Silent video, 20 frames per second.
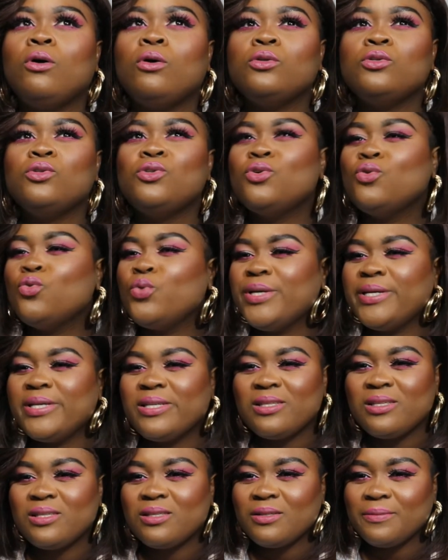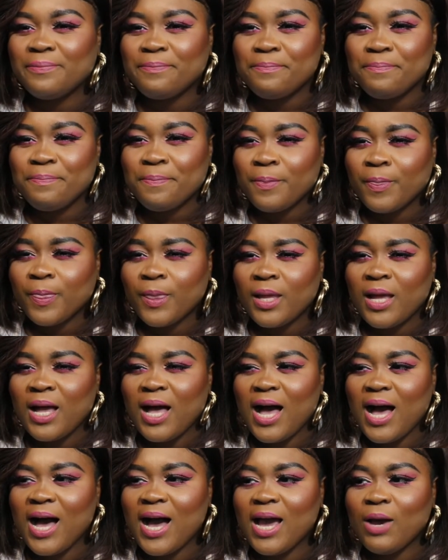2 weeks
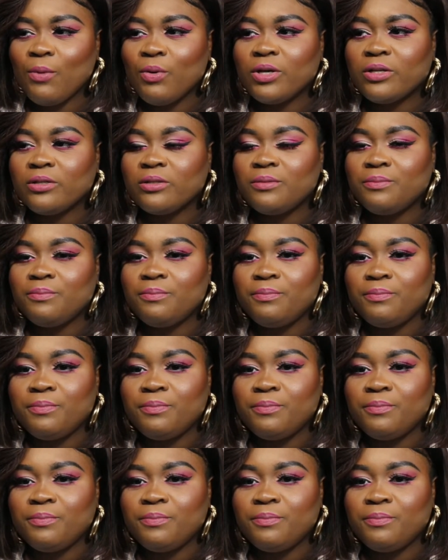I was